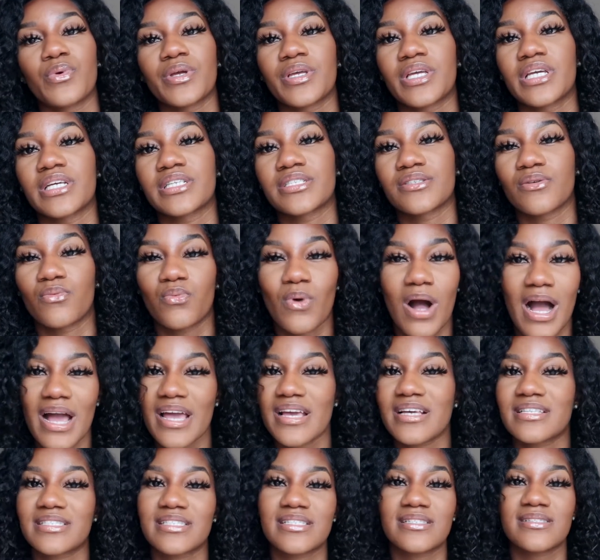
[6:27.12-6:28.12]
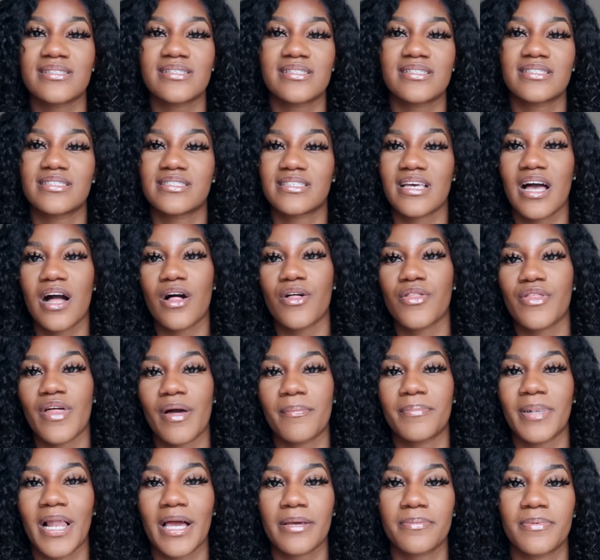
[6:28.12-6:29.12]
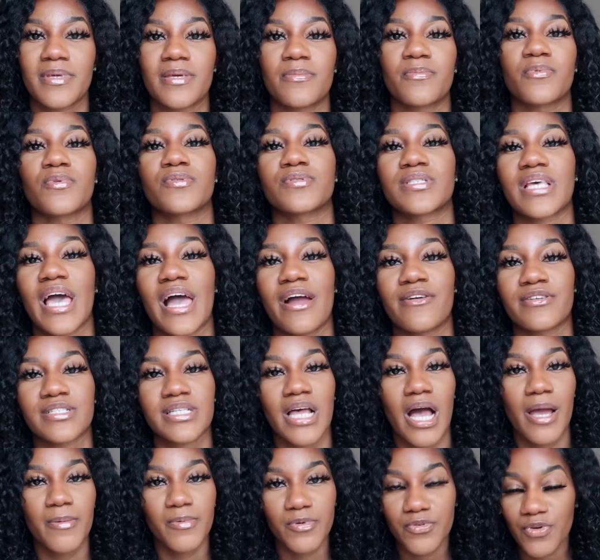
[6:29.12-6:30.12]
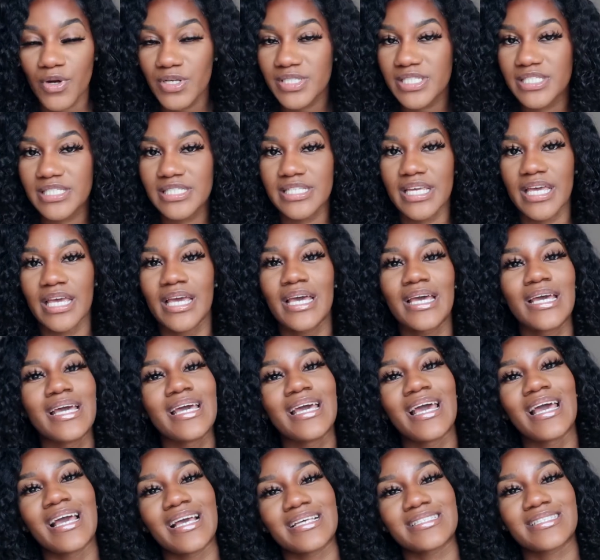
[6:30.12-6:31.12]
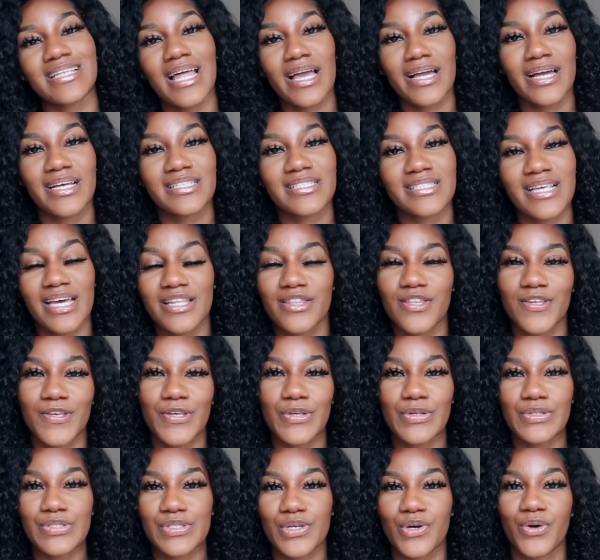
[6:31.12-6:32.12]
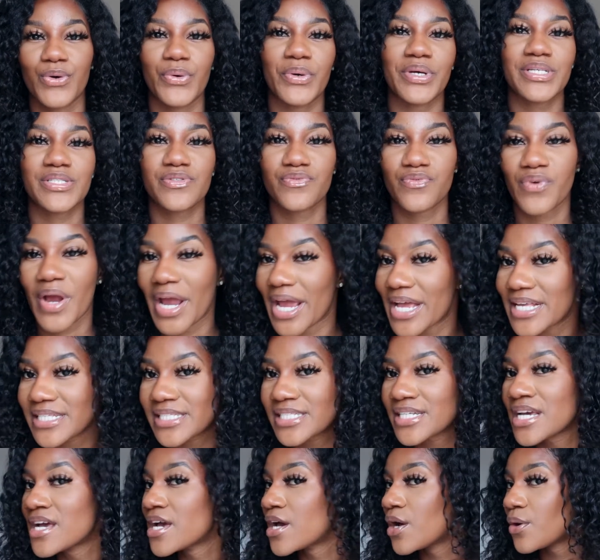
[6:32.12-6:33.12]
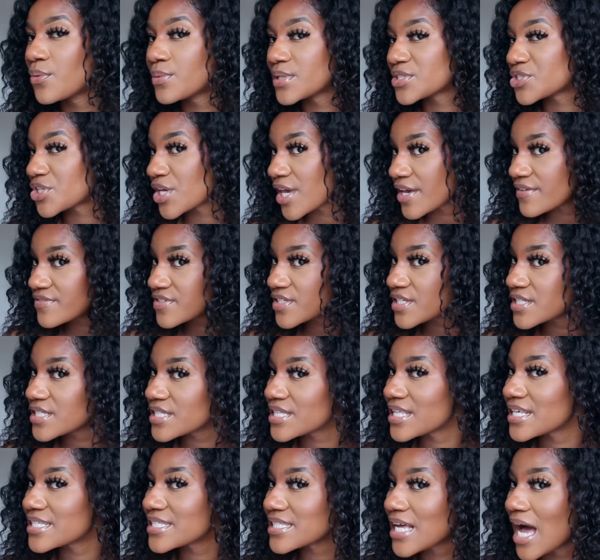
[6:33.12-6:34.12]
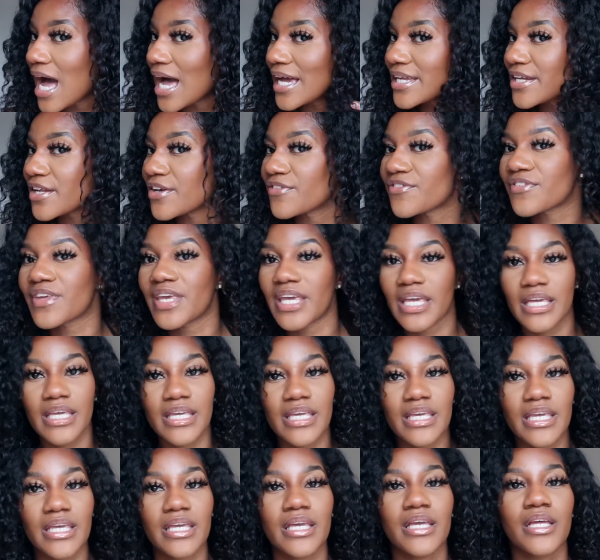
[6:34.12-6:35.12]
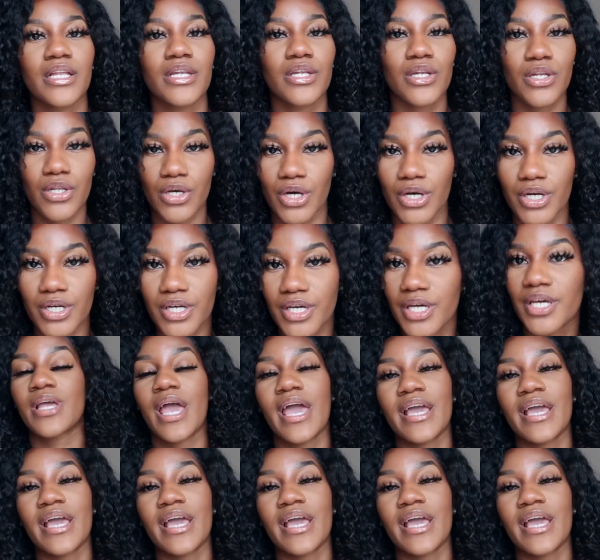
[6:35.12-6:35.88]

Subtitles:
it's easy to tell that black people's hair is high porosity is, like I said, the cuticle is raised, which gives us this kind of kinky look.